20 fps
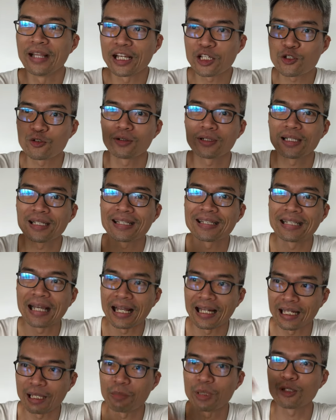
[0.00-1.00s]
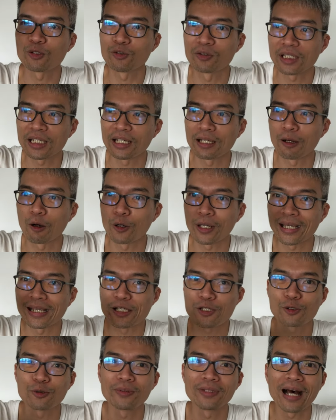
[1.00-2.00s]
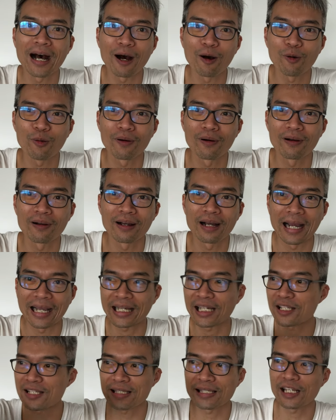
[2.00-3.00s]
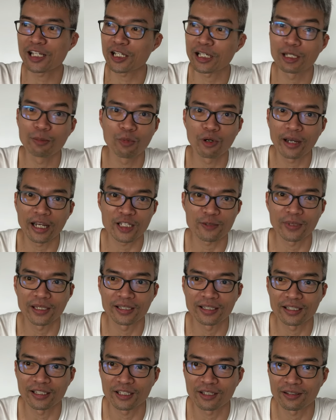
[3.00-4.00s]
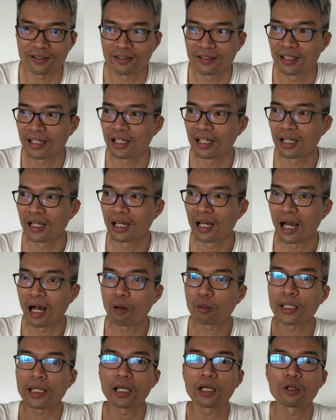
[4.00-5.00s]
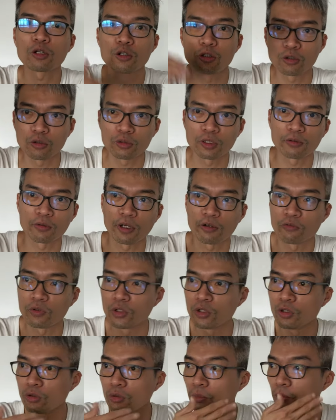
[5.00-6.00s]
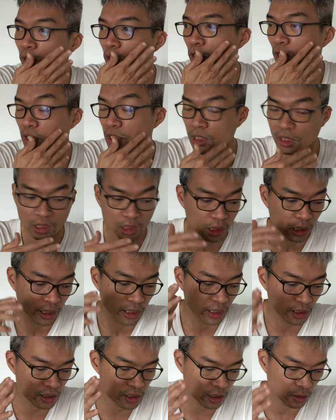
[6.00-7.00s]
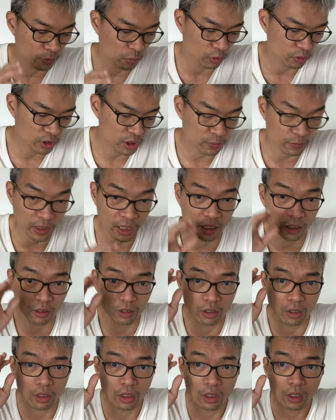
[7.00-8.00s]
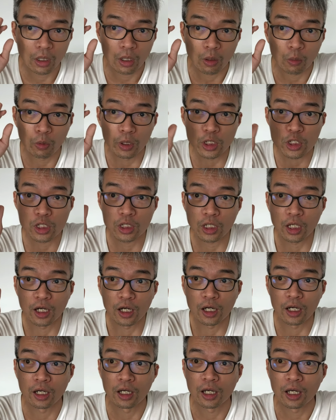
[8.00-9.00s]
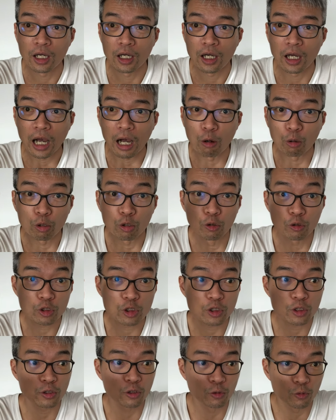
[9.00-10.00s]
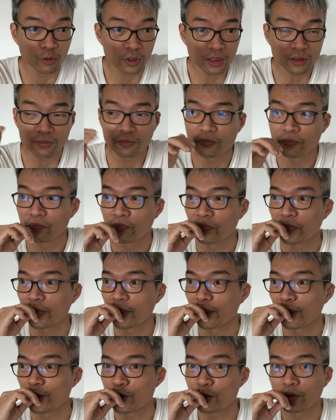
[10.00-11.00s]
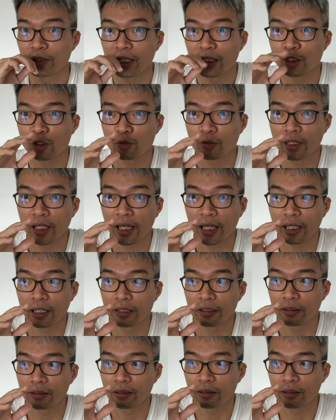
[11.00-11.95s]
naturally, that led me to think, okay, so now I can't slash any more expenses. How can I grow the revenue? Because here's the bonus part, which I'll go slower so that you can